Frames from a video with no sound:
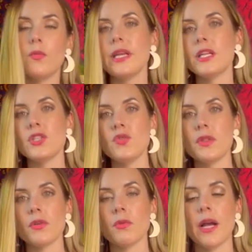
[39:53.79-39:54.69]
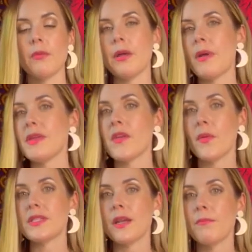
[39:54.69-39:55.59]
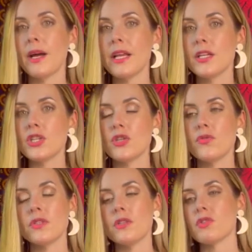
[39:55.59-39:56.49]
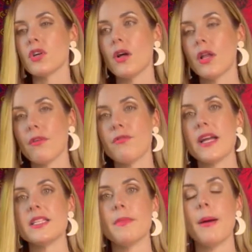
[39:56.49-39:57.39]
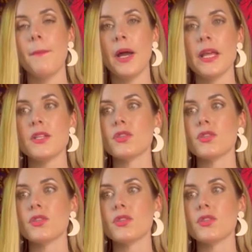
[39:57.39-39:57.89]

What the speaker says: We didn't do it the right way. Maybe they always had money issues and you saw a lot of fights about money.